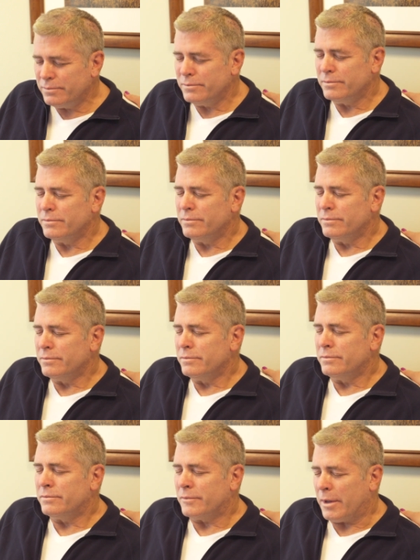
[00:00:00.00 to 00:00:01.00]
that they could make a difference.
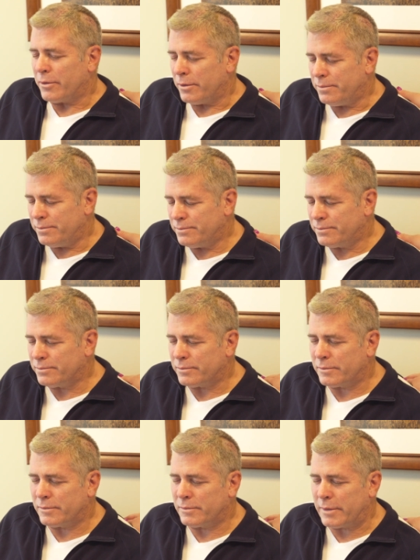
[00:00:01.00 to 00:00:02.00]
Now that I
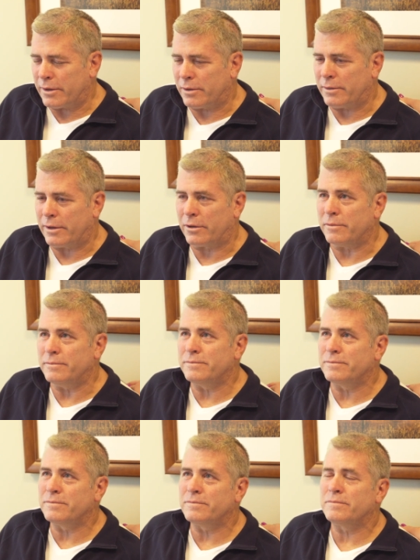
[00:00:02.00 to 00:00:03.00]
experienced it, it was very
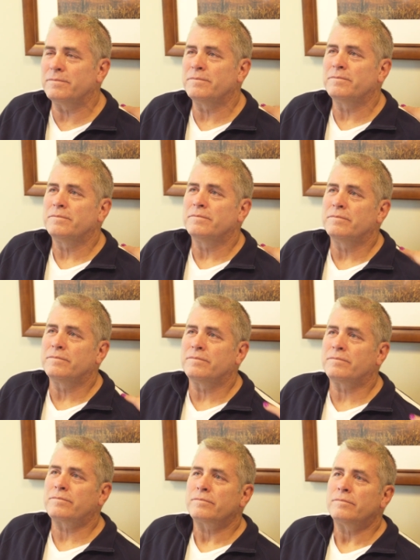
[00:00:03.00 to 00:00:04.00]
surreal.
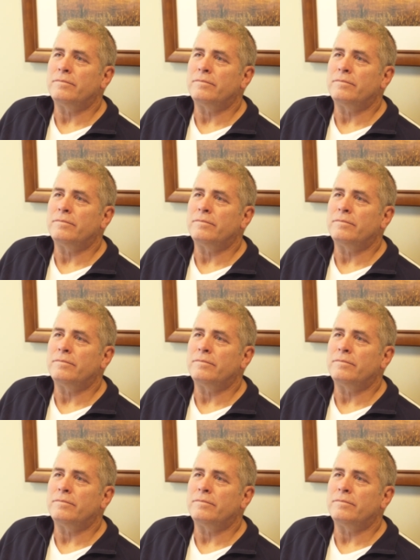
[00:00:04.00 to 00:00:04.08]
And I'm